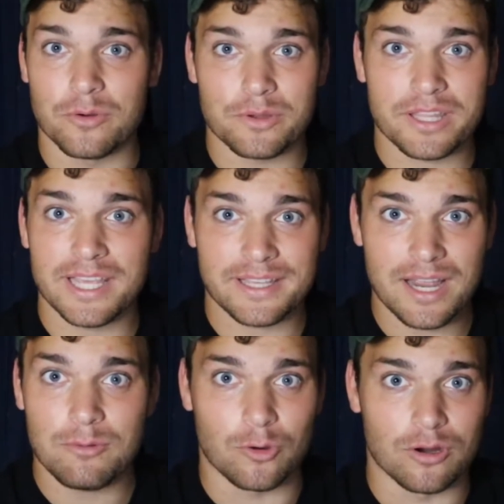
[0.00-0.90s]
kick it
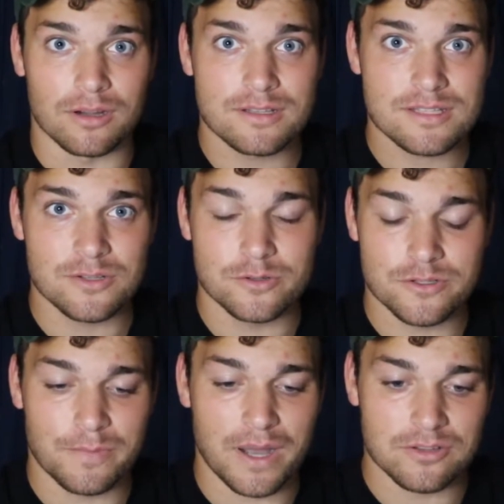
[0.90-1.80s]
out more to
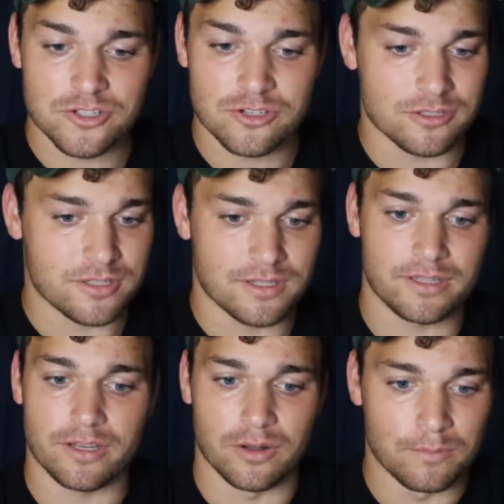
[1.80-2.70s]
Myles Turner, to,